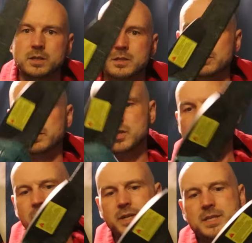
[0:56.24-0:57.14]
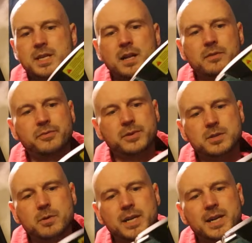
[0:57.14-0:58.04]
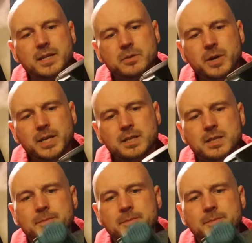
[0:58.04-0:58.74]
So the saw itself is quite lightweight,